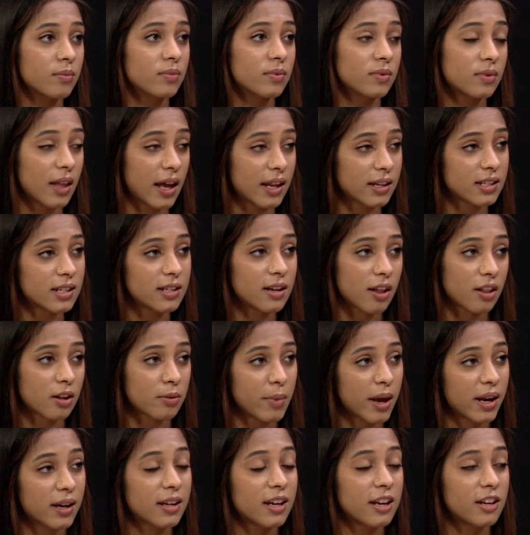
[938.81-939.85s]
that's another
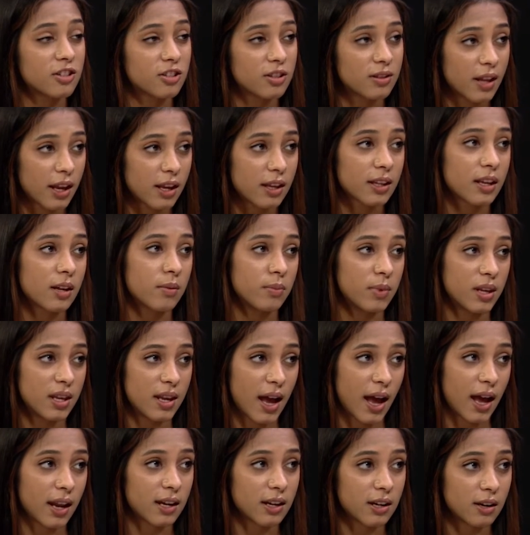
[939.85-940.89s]
medication that can be
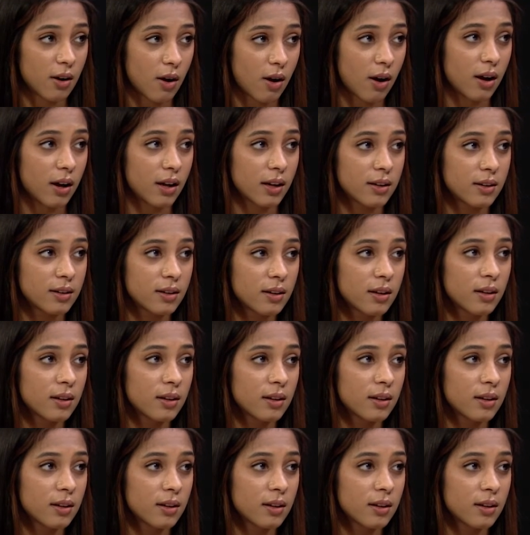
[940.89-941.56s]
added on.